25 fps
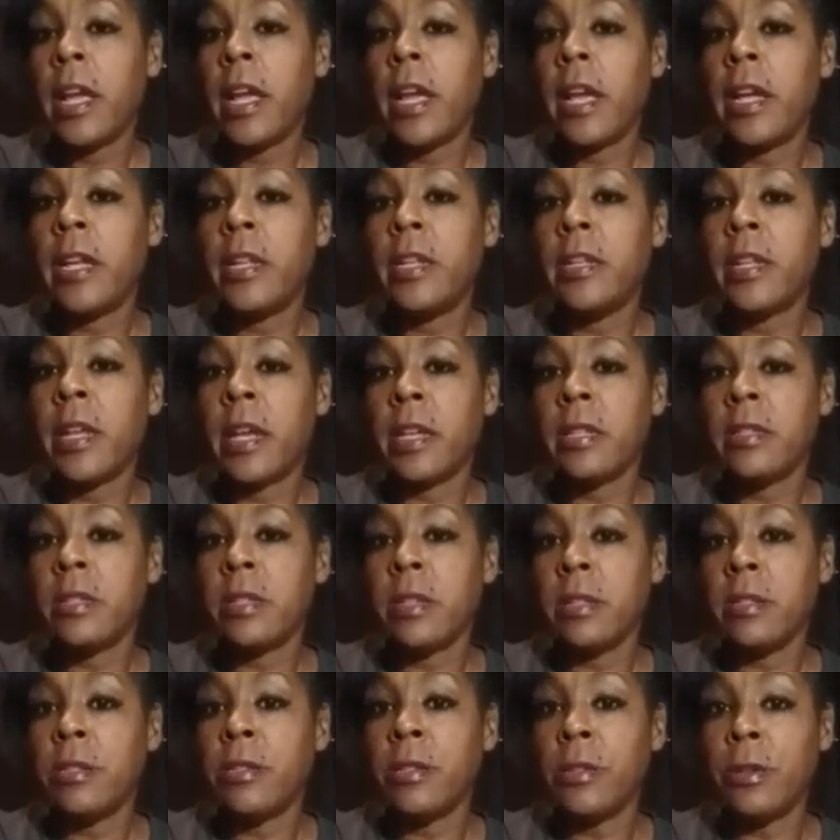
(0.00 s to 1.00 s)
And
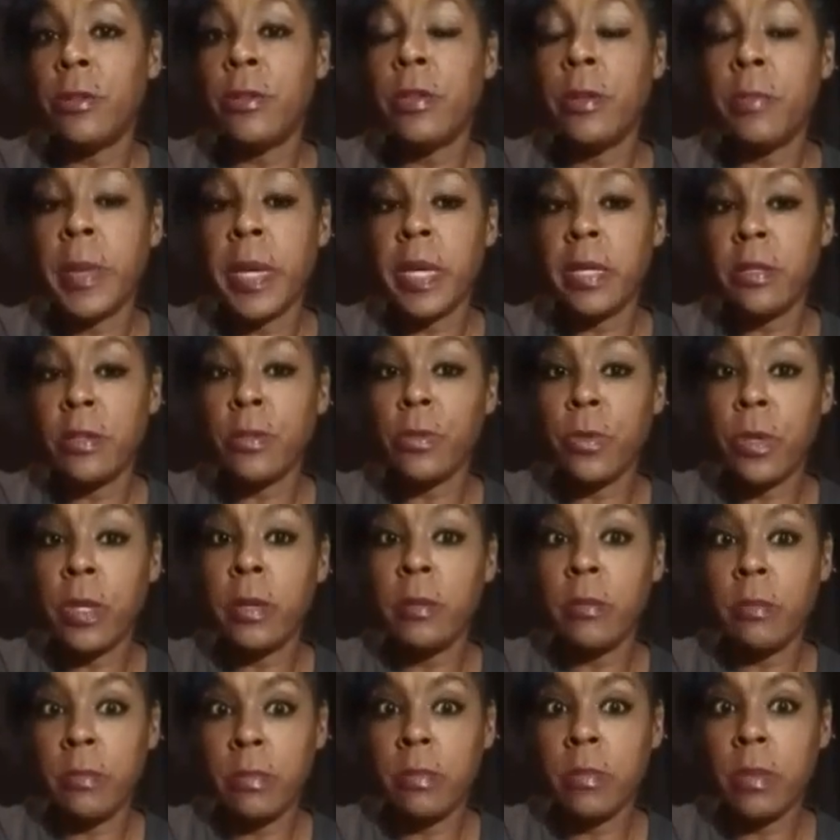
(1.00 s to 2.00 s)
that's considered the
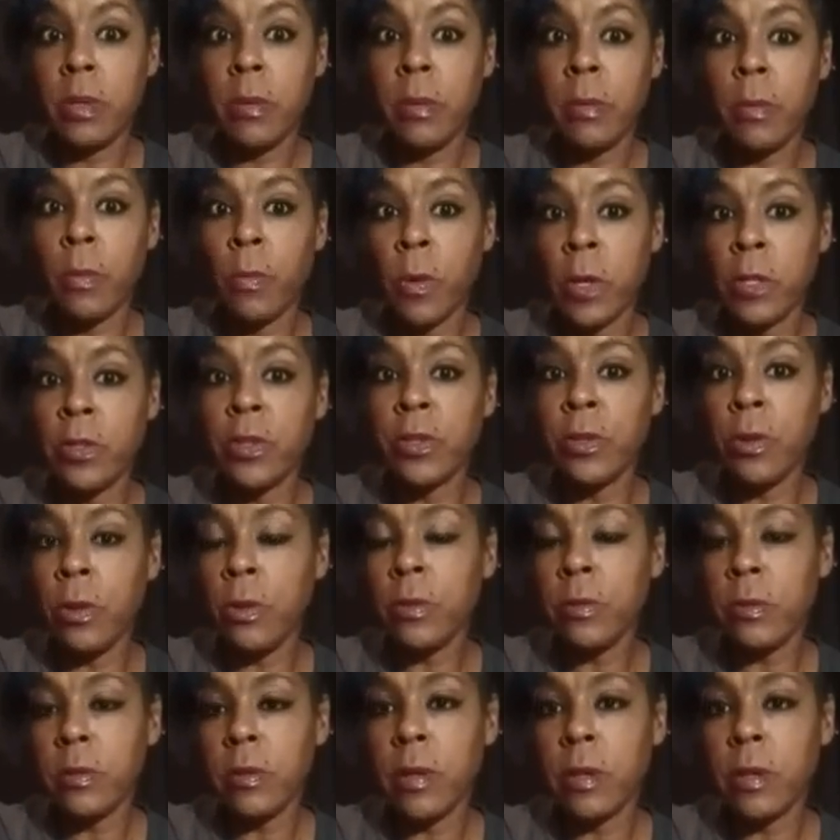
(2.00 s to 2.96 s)
mainstream, the original.